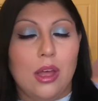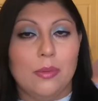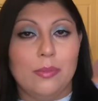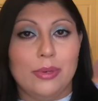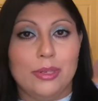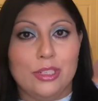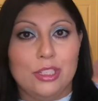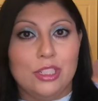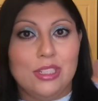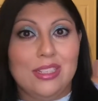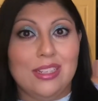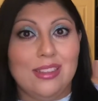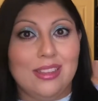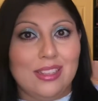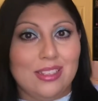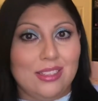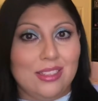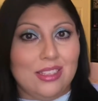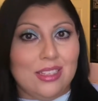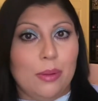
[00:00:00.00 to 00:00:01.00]
purchasing
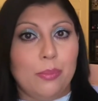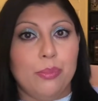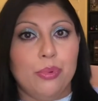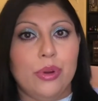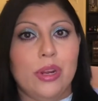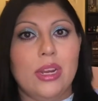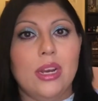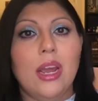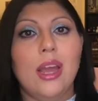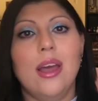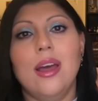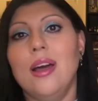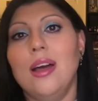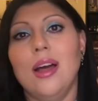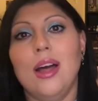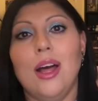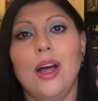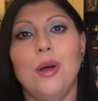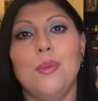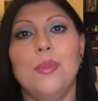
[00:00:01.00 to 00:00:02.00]
this separate,
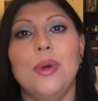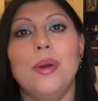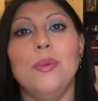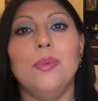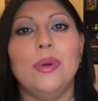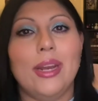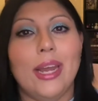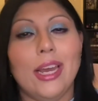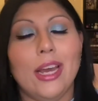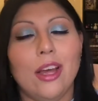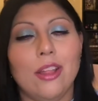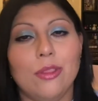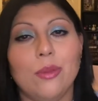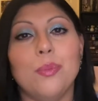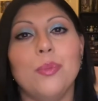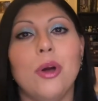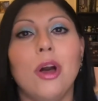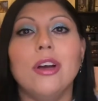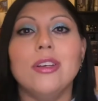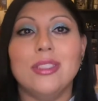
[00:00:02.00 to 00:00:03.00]
and when I got the
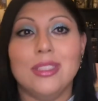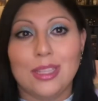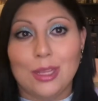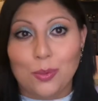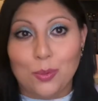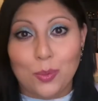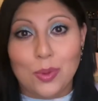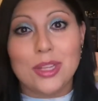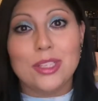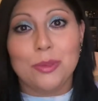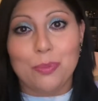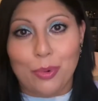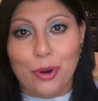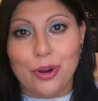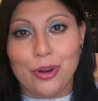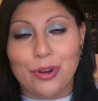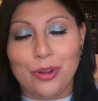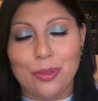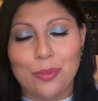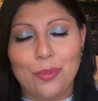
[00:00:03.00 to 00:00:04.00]
box, it was
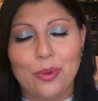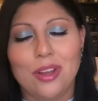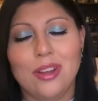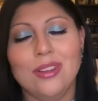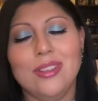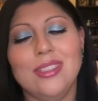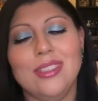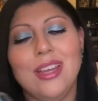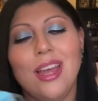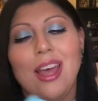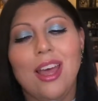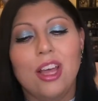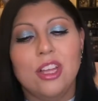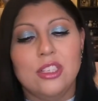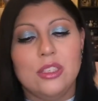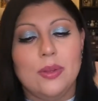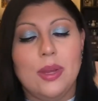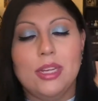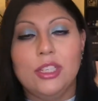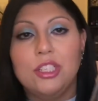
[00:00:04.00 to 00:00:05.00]
part of the box.
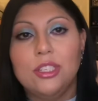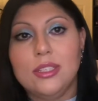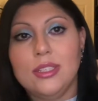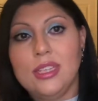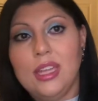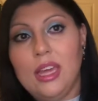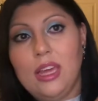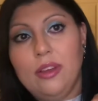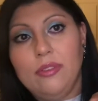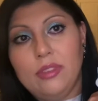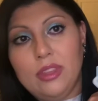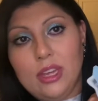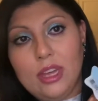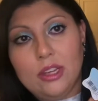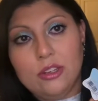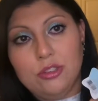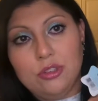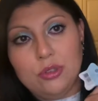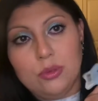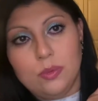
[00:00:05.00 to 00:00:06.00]
So I just gave the
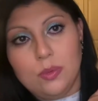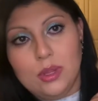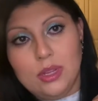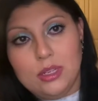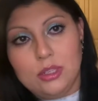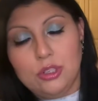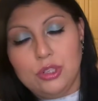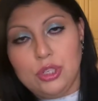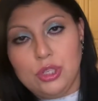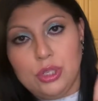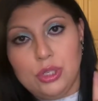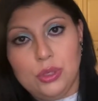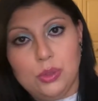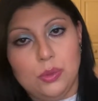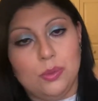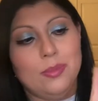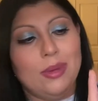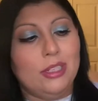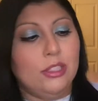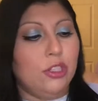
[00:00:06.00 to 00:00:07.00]
extra one
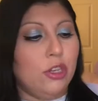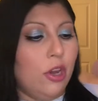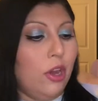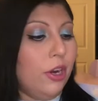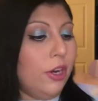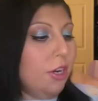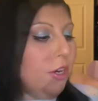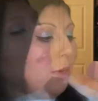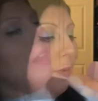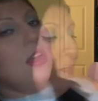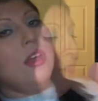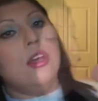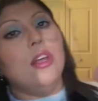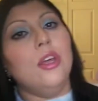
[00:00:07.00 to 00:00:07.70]
to my daughter.